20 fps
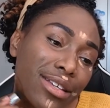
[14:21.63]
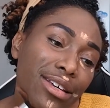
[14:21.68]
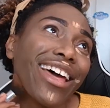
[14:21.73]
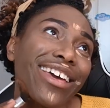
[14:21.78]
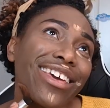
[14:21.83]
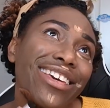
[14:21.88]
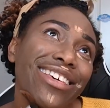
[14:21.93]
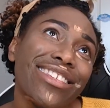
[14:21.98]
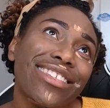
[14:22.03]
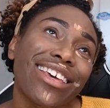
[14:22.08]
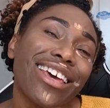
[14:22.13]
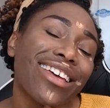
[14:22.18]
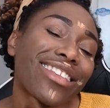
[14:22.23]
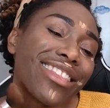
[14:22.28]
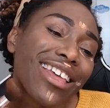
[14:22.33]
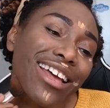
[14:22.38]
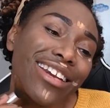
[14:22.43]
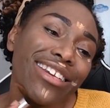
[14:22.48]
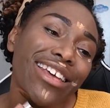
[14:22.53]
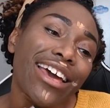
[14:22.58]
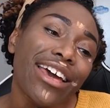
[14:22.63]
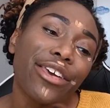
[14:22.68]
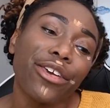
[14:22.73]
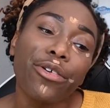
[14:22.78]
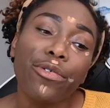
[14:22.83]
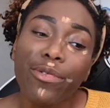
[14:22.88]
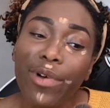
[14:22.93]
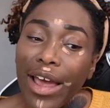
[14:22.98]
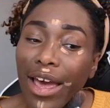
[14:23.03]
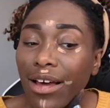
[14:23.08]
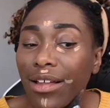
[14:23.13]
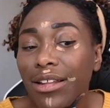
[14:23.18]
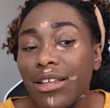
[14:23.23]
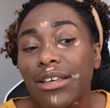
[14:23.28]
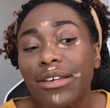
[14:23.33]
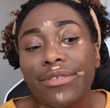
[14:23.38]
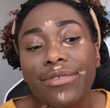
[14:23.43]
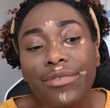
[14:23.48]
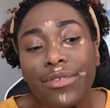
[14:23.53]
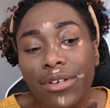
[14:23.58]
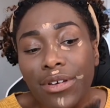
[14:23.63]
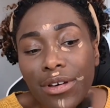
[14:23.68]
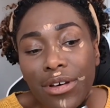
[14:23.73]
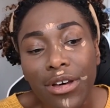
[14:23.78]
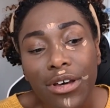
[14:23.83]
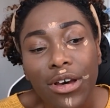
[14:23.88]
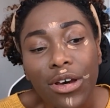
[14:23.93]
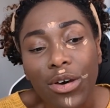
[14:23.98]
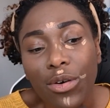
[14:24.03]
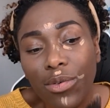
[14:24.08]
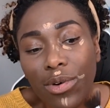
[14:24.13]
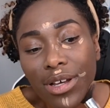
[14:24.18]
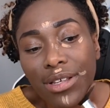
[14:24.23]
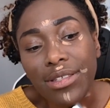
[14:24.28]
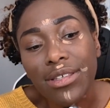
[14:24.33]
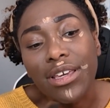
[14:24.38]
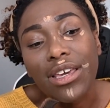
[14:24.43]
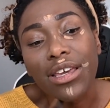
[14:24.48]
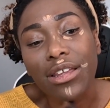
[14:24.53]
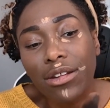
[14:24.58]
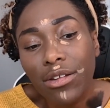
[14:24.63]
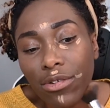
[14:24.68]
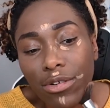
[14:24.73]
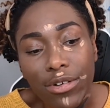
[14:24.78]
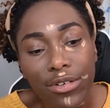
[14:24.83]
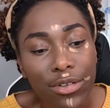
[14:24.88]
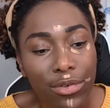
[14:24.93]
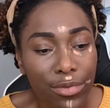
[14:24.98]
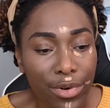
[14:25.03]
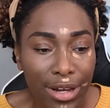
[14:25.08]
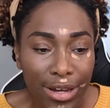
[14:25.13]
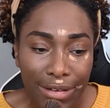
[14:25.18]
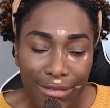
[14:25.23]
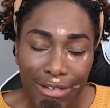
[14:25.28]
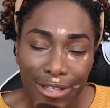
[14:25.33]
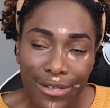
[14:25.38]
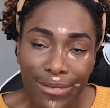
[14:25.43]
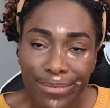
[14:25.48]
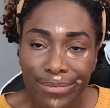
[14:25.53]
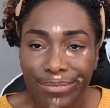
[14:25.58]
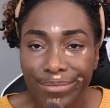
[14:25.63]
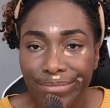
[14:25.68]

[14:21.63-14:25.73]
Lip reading: Like he said that Daniel Radcliffe was in Lord of the Rings.